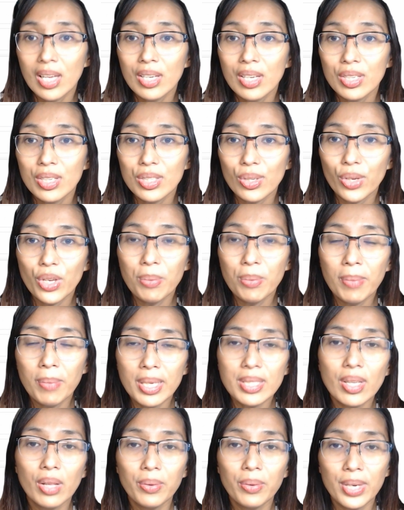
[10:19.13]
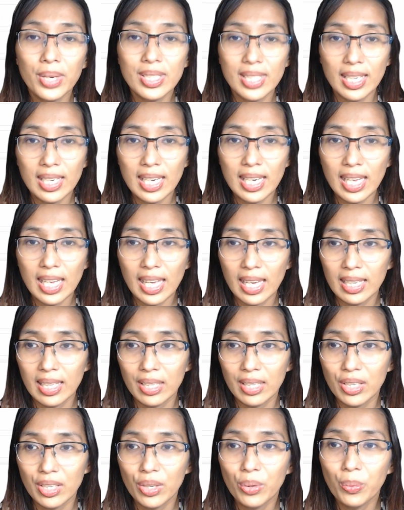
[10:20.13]
So you must always indicate
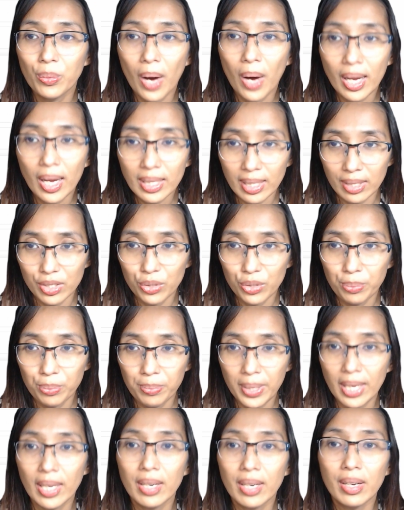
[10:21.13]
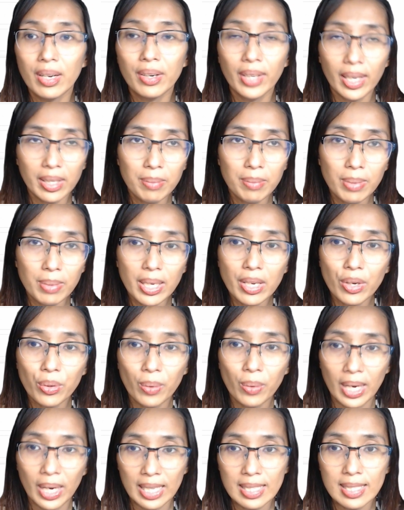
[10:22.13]
that you want it to be incredibly
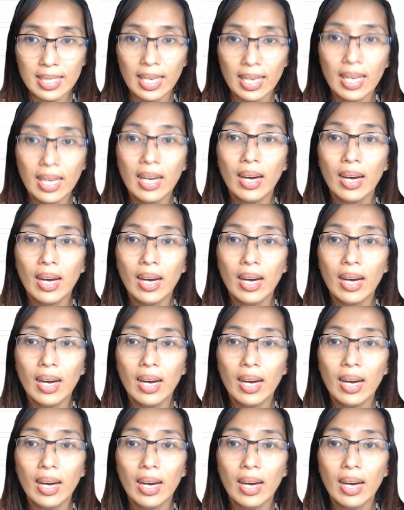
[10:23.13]
nuanced